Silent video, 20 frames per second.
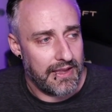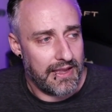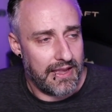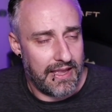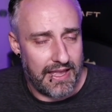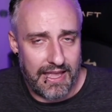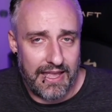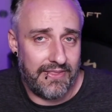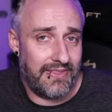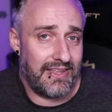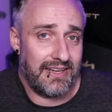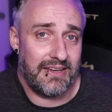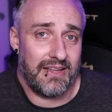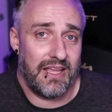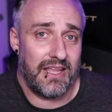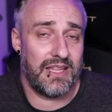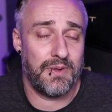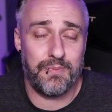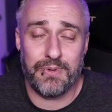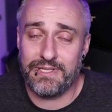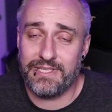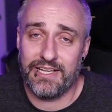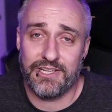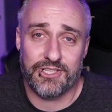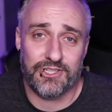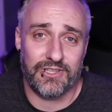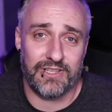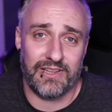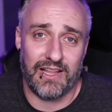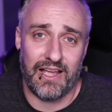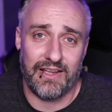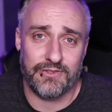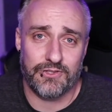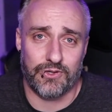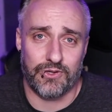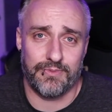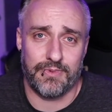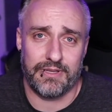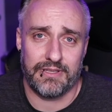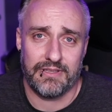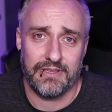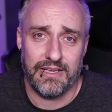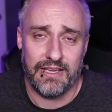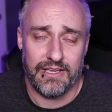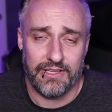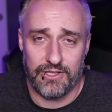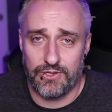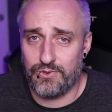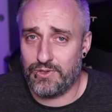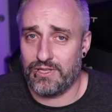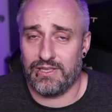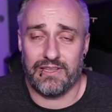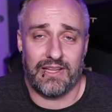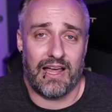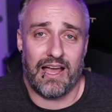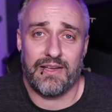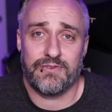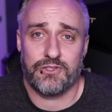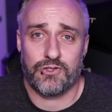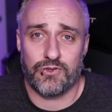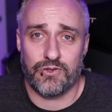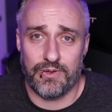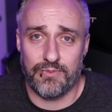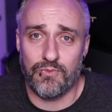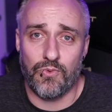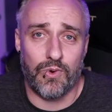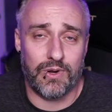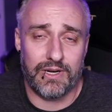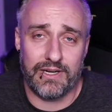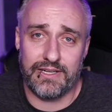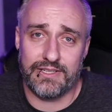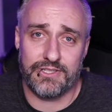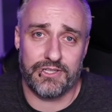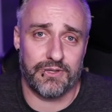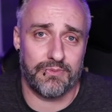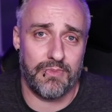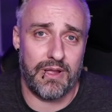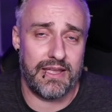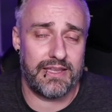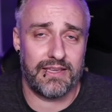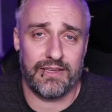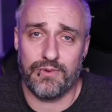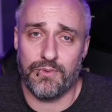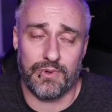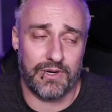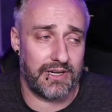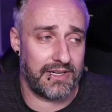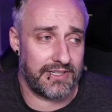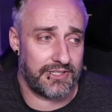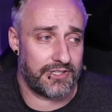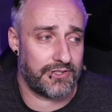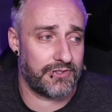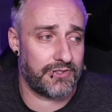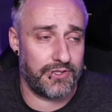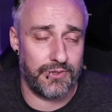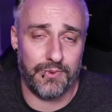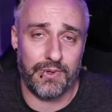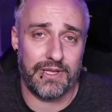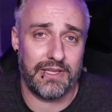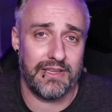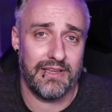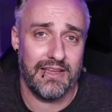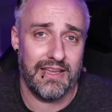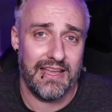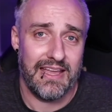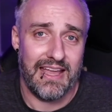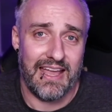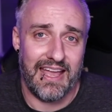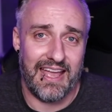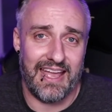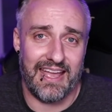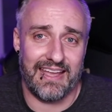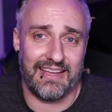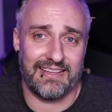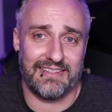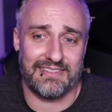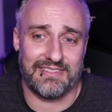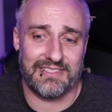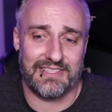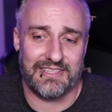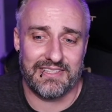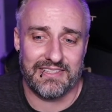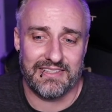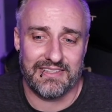And then potentially live streaming. You can live stream what it is you're making, what it is you're doing, and